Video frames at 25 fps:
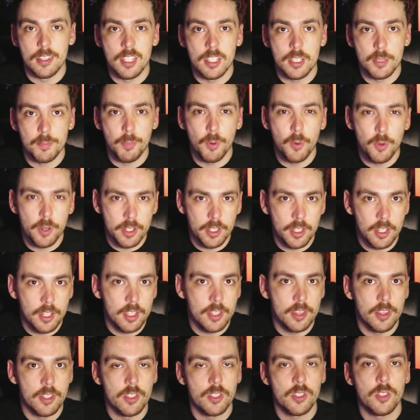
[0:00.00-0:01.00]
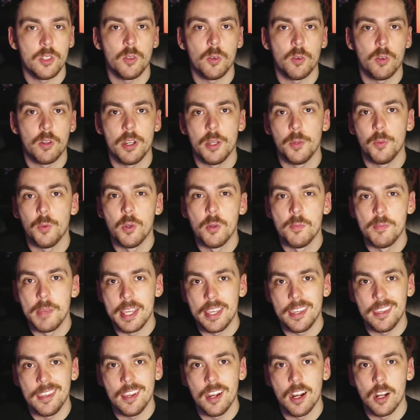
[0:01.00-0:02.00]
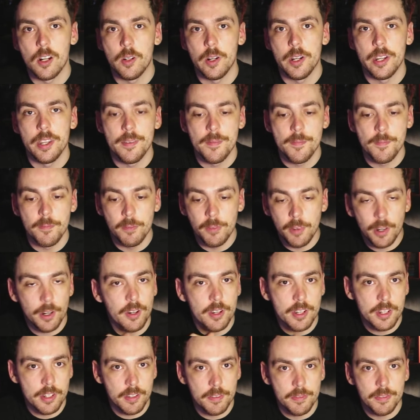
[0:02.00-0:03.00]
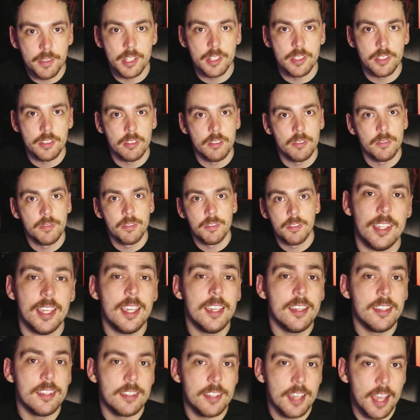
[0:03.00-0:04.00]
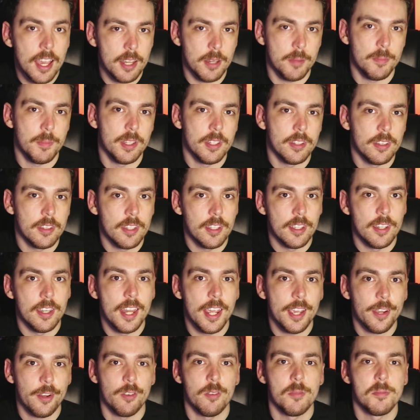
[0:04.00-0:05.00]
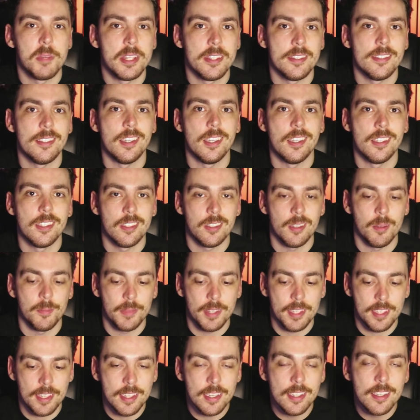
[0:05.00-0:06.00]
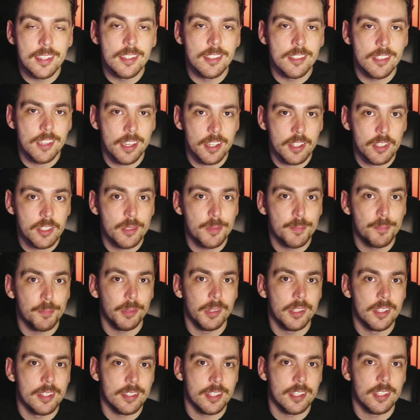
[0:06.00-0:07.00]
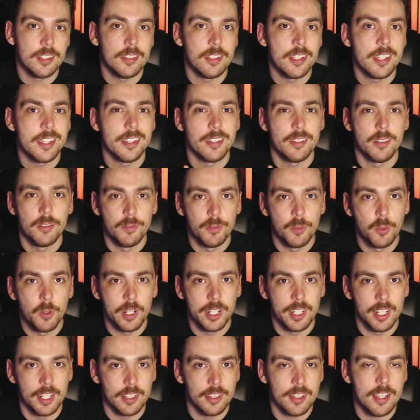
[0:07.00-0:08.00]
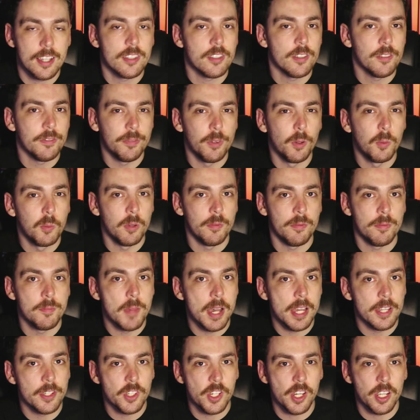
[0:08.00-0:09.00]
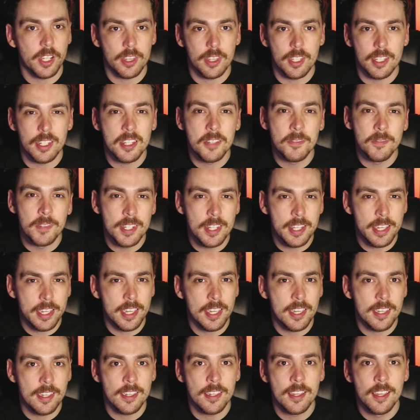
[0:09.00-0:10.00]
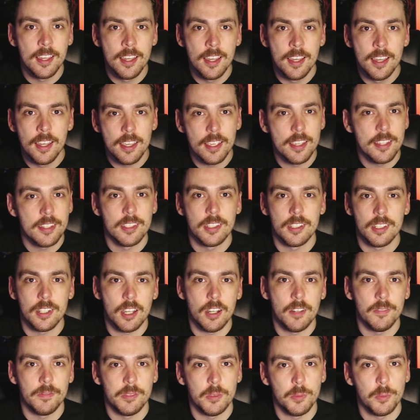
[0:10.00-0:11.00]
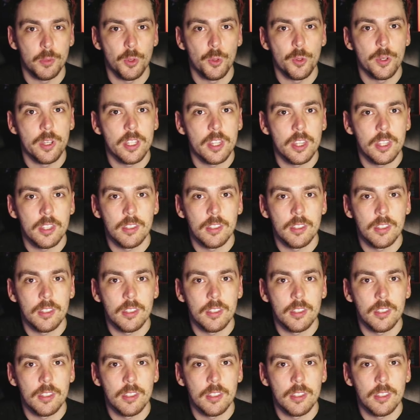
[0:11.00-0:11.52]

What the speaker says: at this point in the story will make Yaren very defensive. He is adamant that necromancy is something he is explicitly avoiding. That's a form of magic that even he isn't comfortable with.